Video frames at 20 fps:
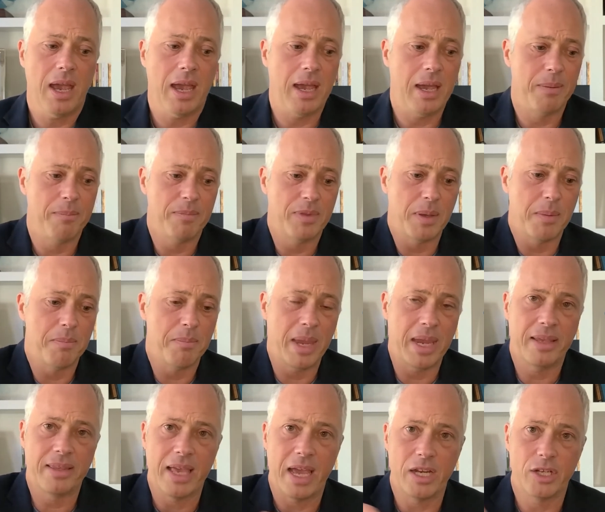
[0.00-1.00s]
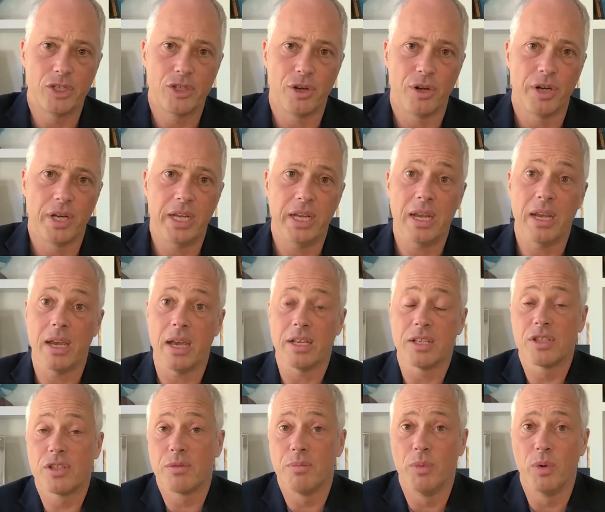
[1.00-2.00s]
um, that make that journey
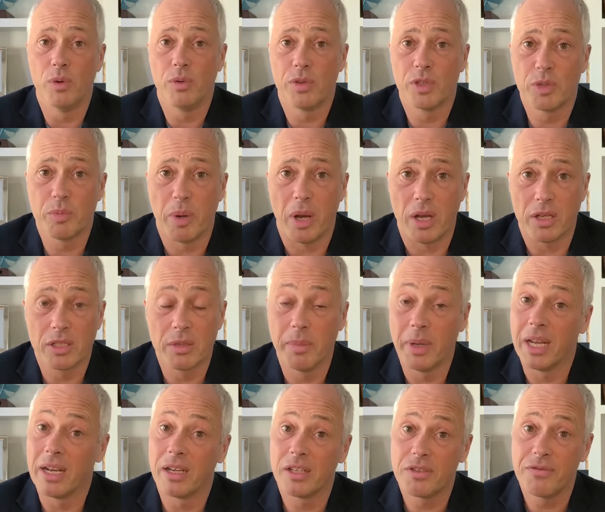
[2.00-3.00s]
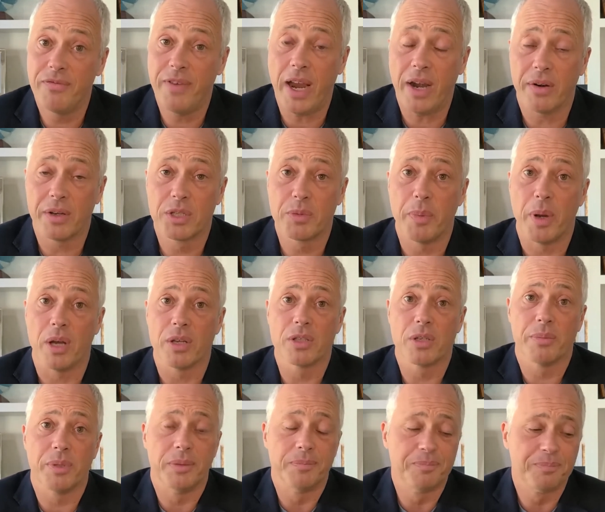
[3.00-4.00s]
as smooth as possible and as fair as
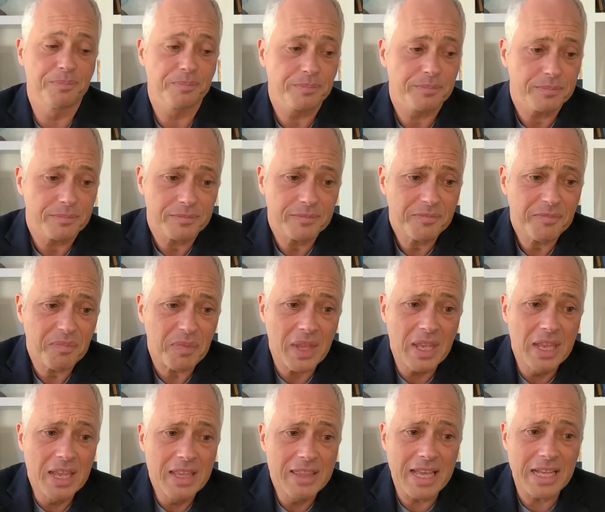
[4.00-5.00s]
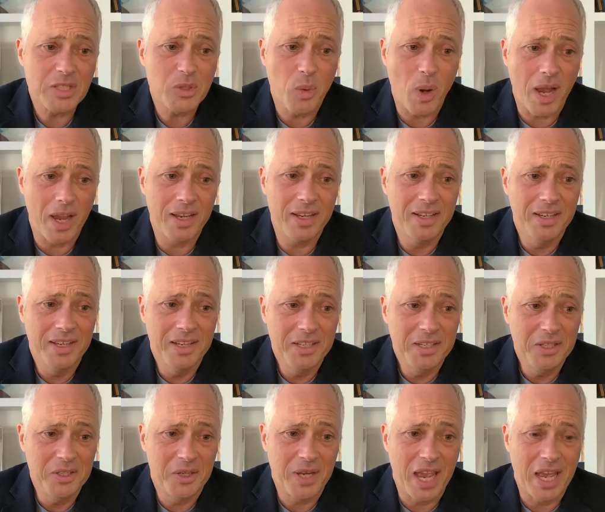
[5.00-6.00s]
possible. That's why
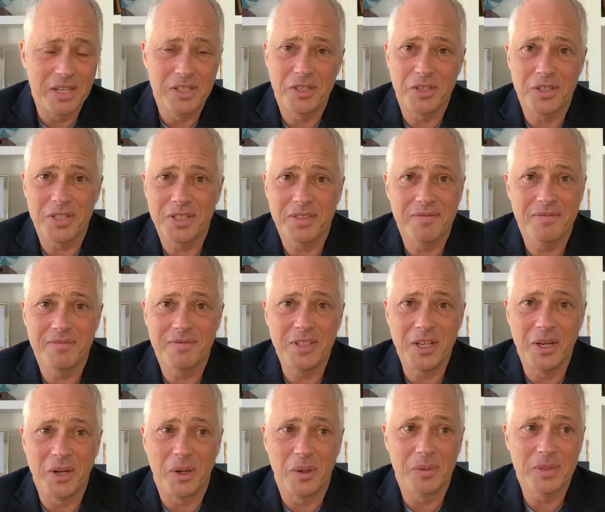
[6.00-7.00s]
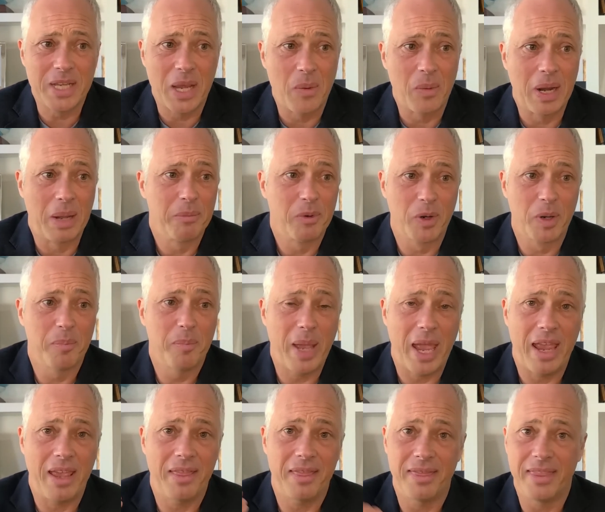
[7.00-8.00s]
you can't just, you know, say, well, I'm going to
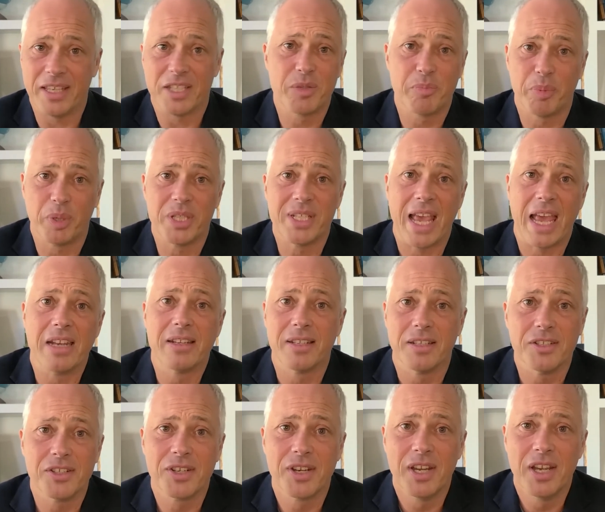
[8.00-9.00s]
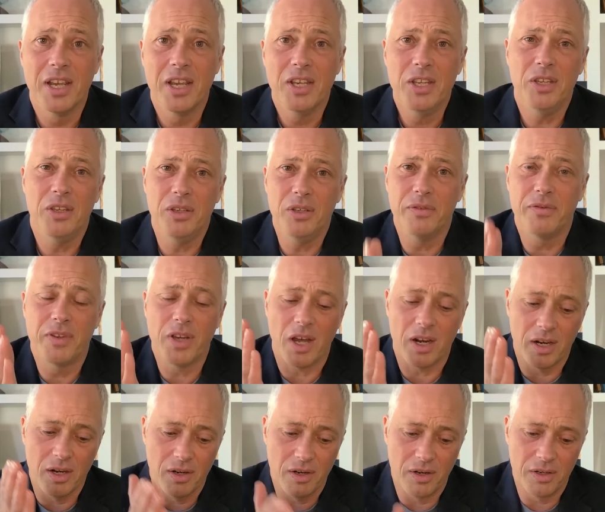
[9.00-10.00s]
pay this percentage. You've got
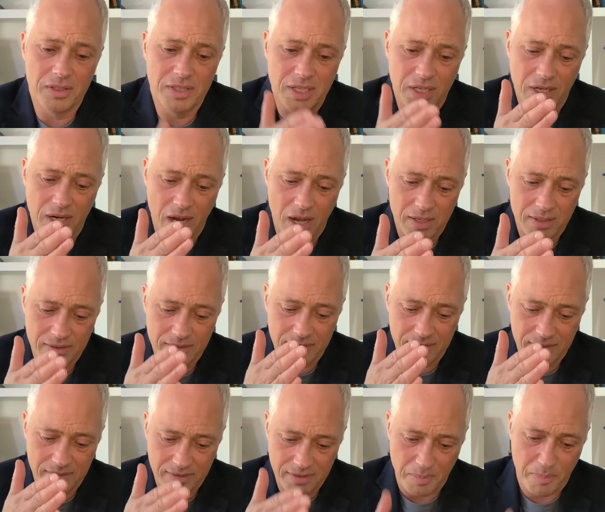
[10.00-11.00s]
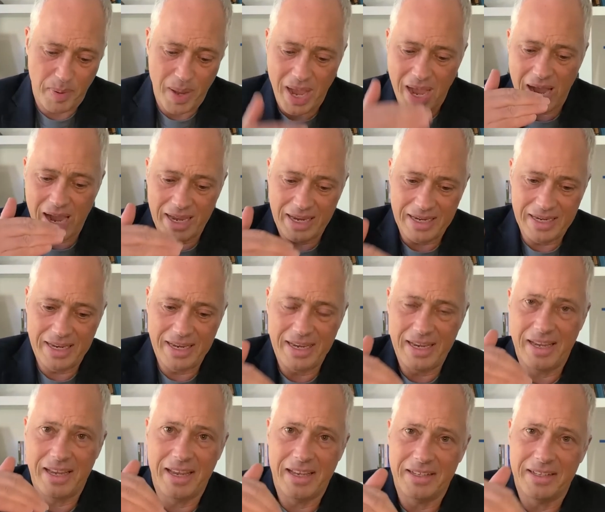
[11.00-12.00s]
to learn to cut the pie
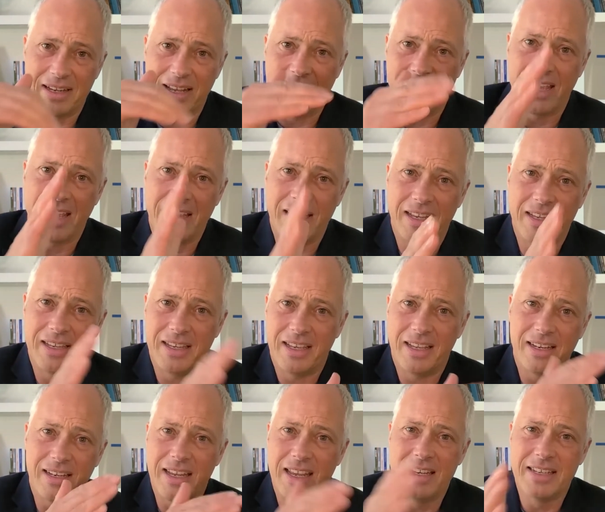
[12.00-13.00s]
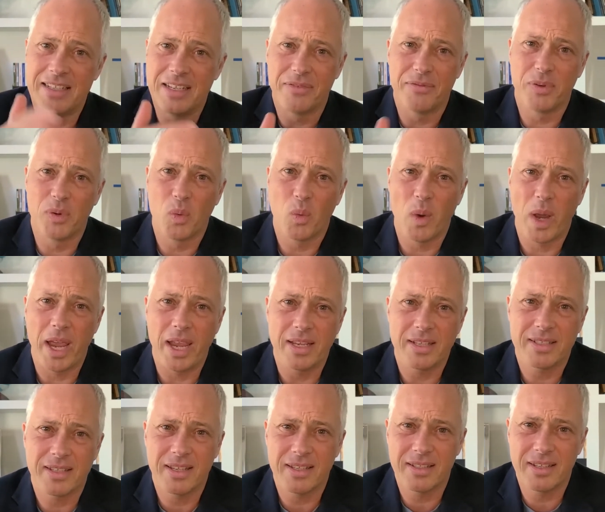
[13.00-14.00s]
uh, uh, in different
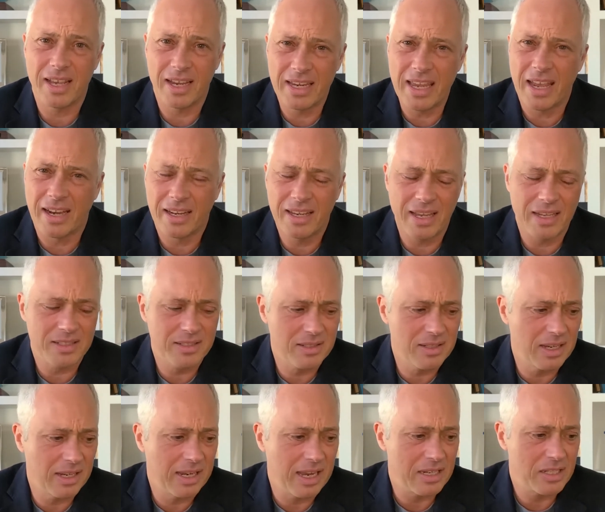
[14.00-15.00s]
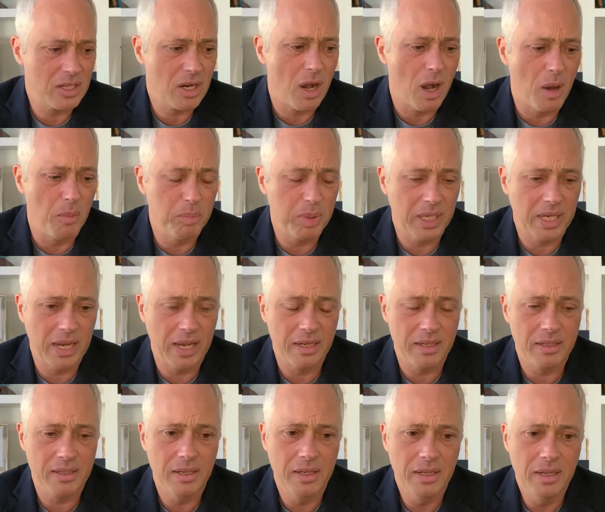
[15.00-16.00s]
ways. It, again, it gets it gets
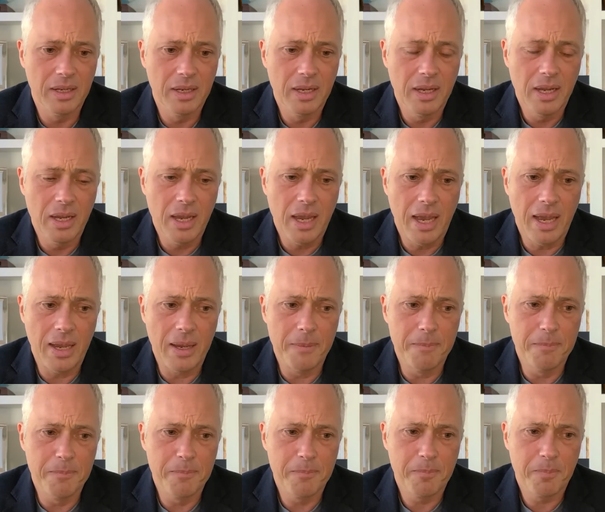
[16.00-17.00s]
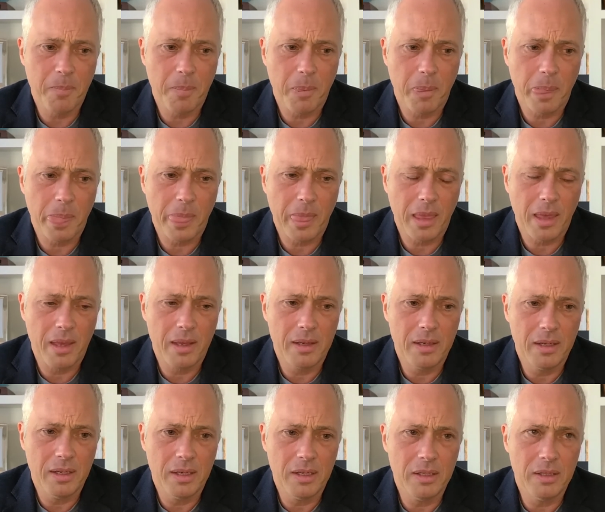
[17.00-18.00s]
complicated. Um,
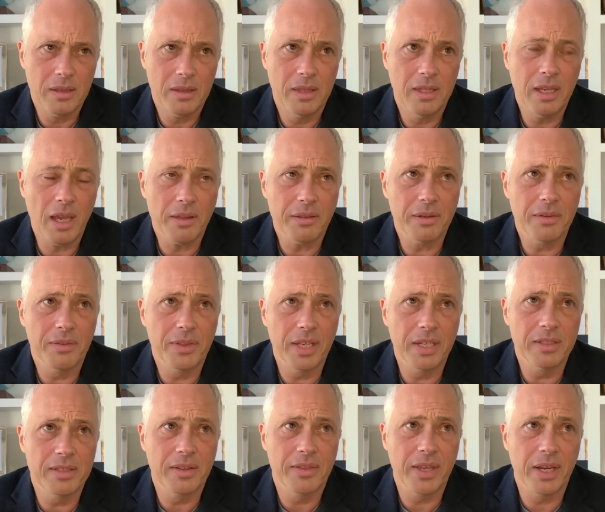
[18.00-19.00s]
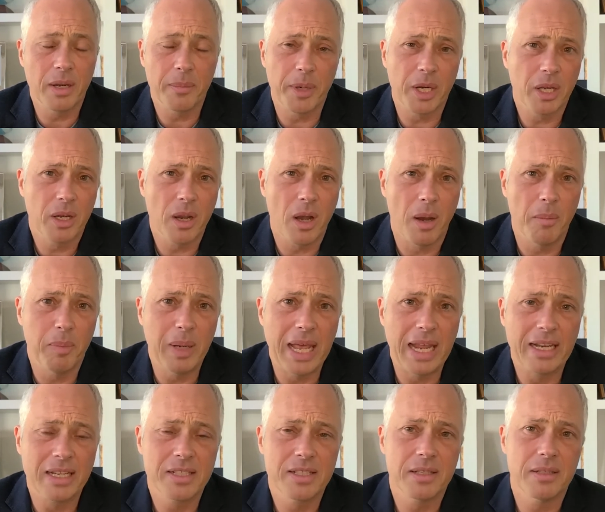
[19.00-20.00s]
the other thing to think about a comp
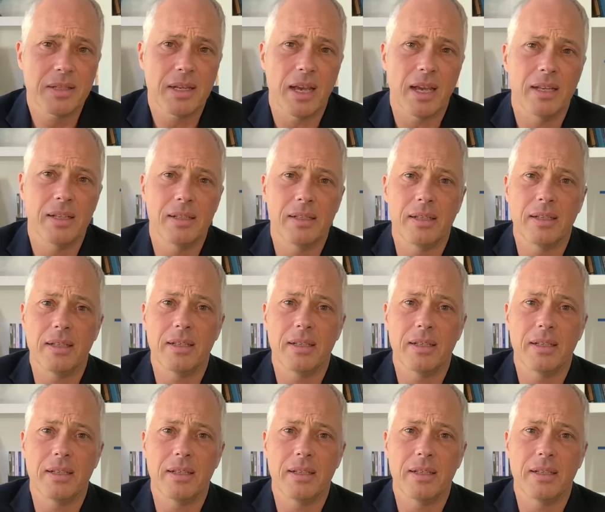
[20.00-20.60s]
plan is uh,